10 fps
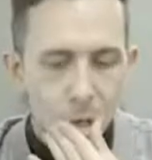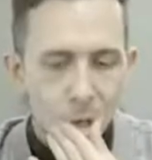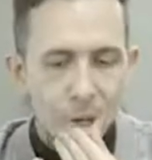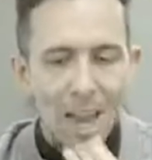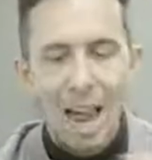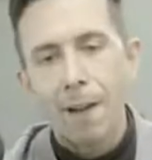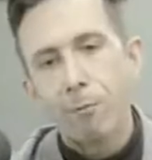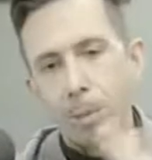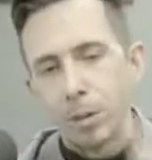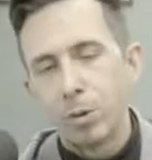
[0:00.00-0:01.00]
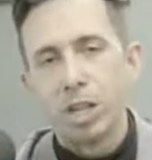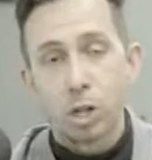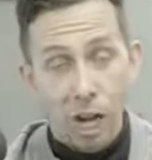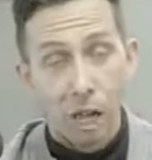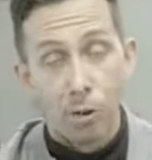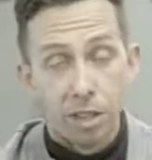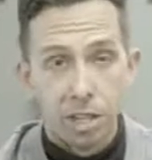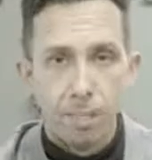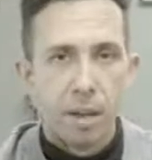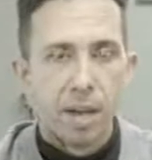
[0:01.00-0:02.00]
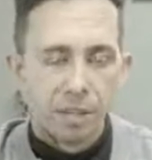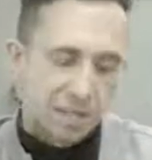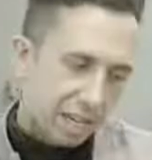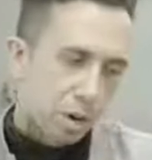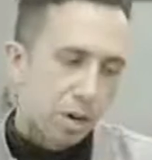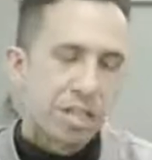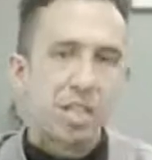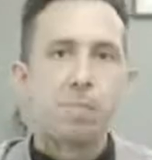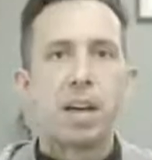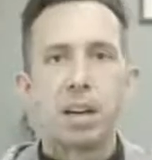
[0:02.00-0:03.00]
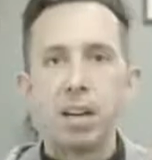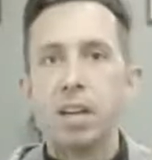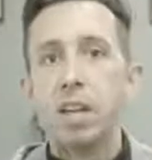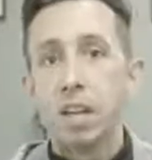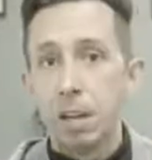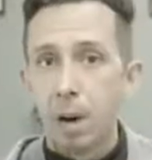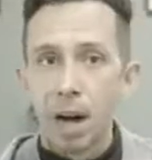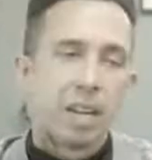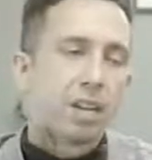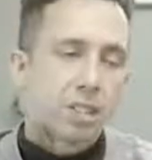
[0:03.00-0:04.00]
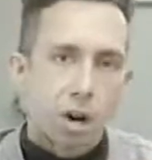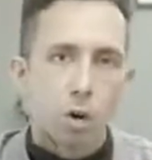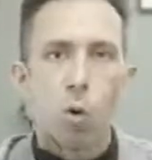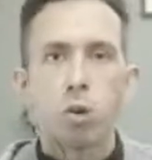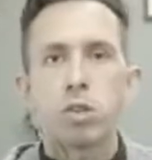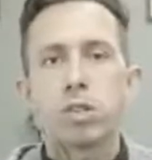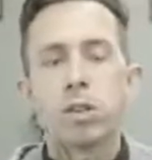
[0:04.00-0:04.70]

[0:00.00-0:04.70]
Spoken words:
halfway between the shallow and the deep end on this. I go in the deep end in my guitar course.